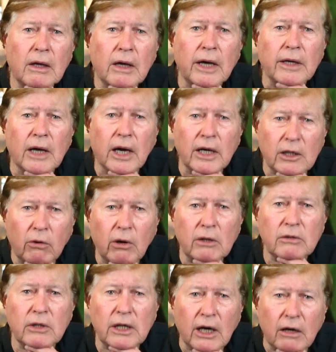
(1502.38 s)
and I
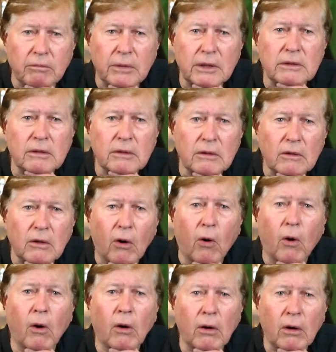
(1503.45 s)
quote the government,
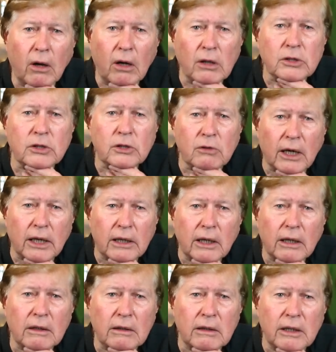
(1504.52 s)
All
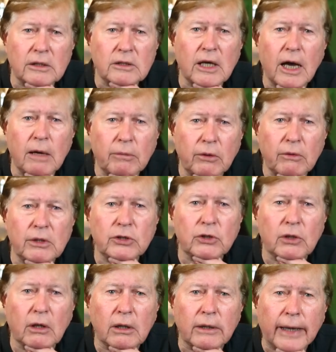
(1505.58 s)
Australia is
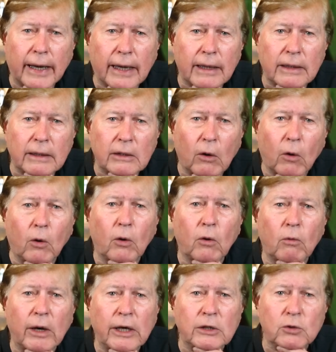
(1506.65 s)
Aboriginal land,
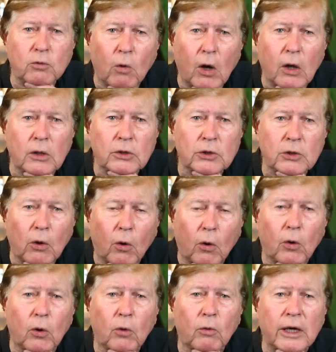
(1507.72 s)
always was,
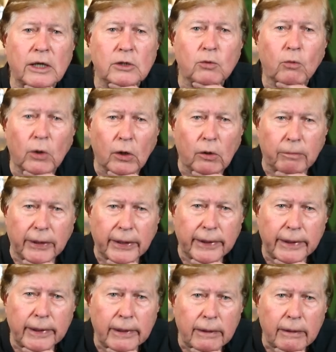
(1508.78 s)
always will
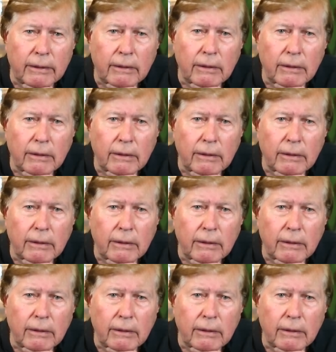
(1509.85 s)
be.